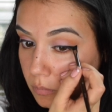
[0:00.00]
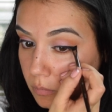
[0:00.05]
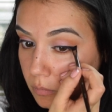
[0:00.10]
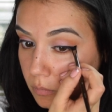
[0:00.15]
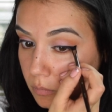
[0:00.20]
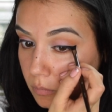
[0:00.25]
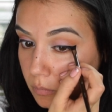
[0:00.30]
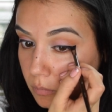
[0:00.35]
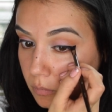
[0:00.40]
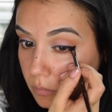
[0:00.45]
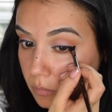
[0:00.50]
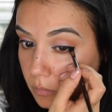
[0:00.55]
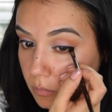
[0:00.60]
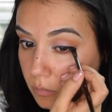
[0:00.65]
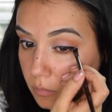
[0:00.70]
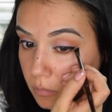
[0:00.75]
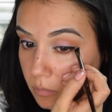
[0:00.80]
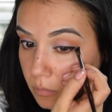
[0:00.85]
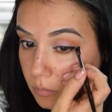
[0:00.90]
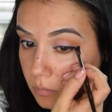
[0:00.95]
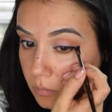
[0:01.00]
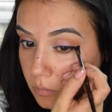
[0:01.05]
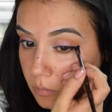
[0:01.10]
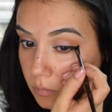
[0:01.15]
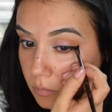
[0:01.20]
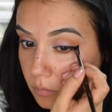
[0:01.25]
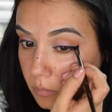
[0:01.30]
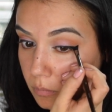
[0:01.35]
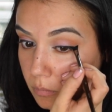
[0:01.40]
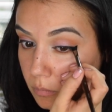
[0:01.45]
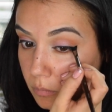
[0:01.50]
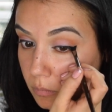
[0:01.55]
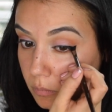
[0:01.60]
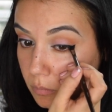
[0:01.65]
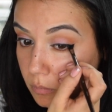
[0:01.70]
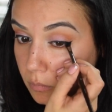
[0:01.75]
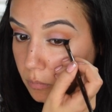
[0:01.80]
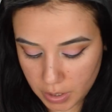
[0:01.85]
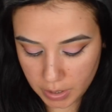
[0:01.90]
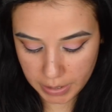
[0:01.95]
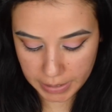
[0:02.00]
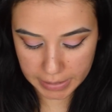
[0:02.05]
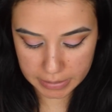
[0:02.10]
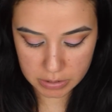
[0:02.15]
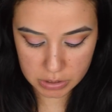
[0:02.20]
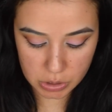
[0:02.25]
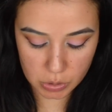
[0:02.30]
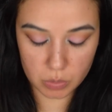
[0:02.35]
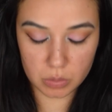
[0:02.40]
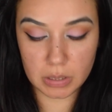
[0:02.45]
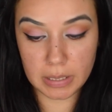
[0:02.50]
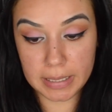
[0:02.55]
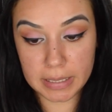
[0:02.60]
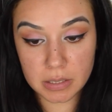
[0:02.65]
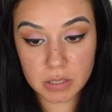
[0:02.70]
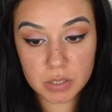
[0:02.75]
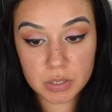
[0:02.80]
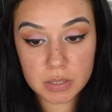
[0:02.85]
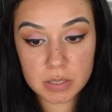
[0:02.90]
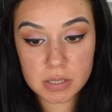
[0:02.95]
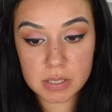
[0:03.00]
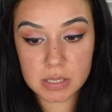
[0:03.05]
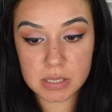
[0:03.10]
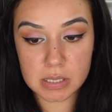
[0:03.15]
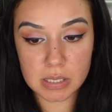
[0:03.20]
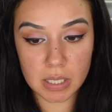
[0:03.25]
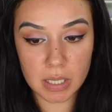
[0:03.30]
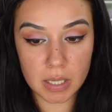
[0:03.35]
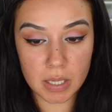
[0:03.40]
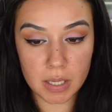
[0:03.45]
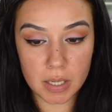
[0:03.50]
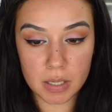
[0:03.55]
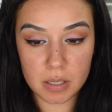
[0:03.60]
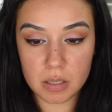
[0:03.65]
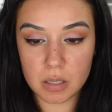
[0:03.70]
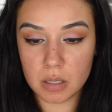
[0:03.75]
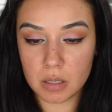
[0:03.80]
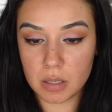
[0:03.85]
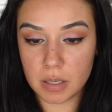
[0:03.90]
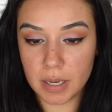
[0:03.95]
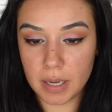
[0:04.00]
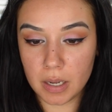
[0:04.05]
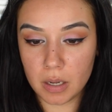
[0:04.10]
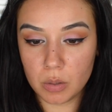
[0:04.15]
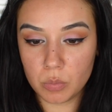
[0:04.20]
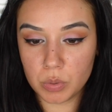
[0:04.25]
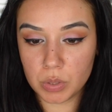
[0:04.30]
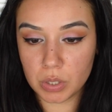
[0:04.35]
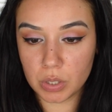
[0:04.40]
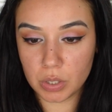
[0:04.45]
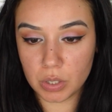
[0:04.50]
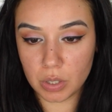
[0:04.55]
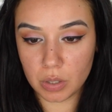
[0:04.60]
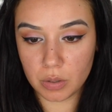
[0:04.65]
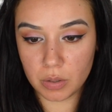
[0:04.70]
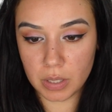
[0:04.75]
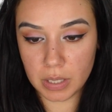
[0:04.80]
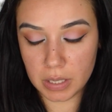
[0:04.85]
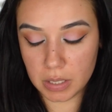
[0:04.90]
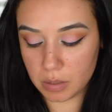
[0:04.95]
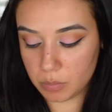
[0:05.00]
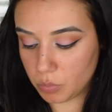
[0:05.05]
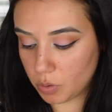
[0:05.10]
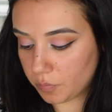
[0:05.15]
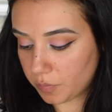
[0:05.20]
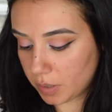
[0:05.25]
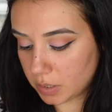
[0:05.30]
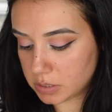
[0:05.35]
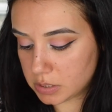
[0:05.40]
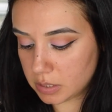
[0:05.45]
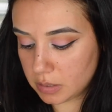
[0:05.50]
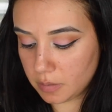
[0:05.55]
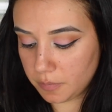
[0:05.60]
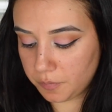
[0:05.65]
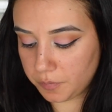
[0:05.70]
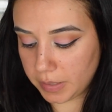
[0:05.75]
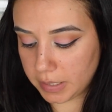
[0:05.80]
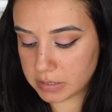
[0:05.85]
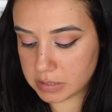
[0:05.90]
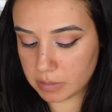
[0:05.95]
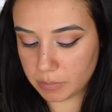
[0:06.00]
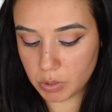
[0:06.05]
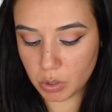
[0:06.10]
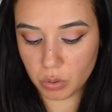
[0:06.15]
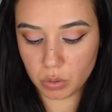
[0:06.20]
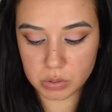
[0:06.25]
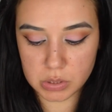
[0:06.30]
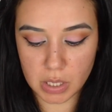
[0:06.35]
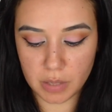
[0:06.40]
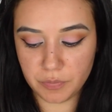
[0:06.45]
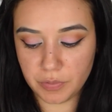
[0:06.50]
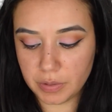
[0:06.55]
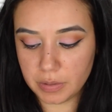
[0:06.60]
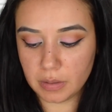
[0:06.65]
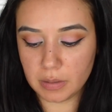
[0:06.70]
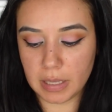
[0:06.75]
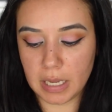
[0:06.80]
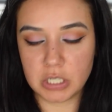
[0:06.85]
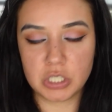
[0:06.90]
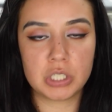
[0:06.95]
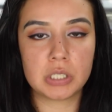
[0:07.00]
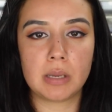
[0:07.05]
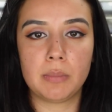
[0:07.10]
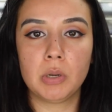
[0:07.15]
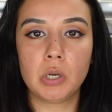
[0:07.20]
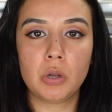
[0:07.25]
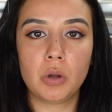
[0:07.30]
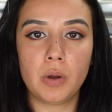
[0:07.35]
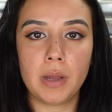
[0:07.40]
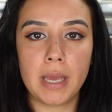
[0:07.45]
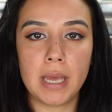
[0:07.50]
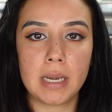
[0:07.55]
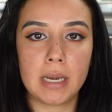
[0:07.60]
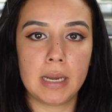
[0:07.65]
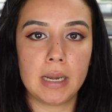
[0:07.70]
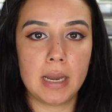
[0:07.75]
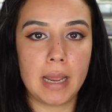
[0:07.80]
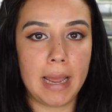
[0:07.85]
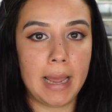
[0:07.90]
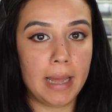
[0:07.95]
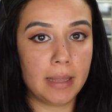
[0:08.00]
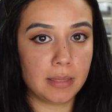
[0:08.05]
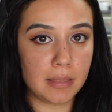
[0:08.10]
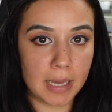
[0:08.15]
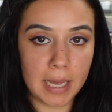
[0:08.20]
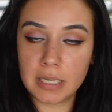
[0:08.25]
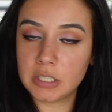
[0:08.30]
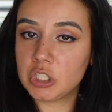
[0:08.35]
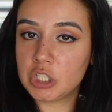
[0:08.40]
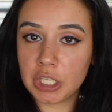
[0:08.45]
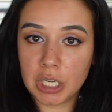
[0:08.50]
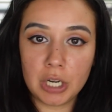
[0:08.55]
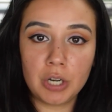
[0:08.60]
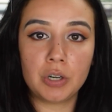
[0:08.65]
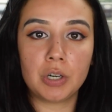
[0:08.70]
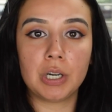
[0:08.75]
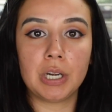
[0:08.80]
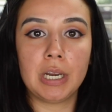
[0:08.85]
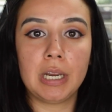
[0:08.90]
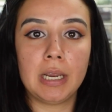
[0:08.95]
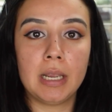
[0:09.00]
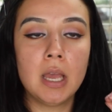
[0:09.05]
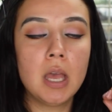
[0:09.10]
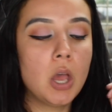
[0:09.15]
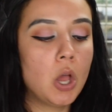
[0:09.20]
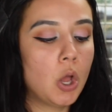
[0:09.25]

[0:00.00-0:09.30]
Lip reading: a tear or two. Alright, so liner is done. Now we can go ahead and move on to the face. I'm going to hold off on the lashes. I'm going to go ahead and add that cherry